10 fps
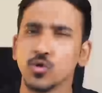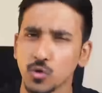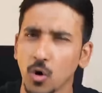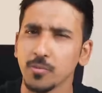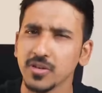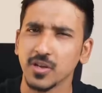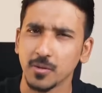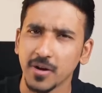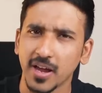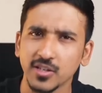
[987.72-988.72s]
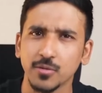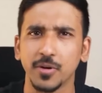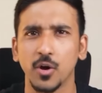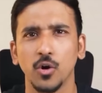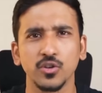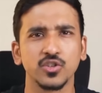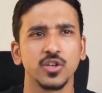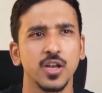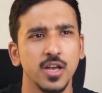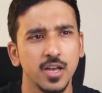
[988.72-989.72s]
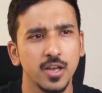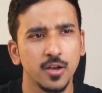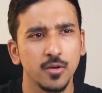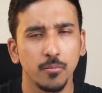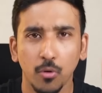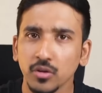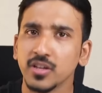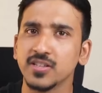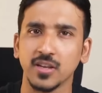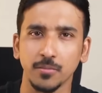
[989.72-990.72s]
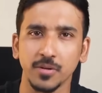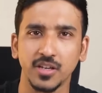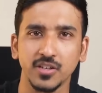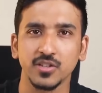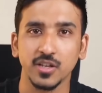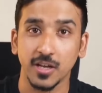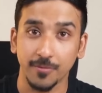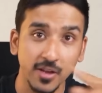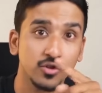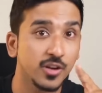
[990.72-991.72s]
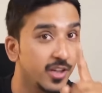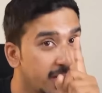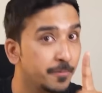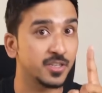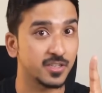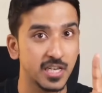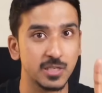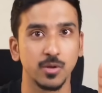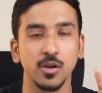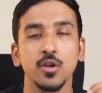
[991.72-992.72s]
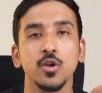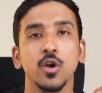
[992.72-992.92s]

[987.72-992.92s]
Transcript: you should not be surprised, because both these companies eventually, if successful,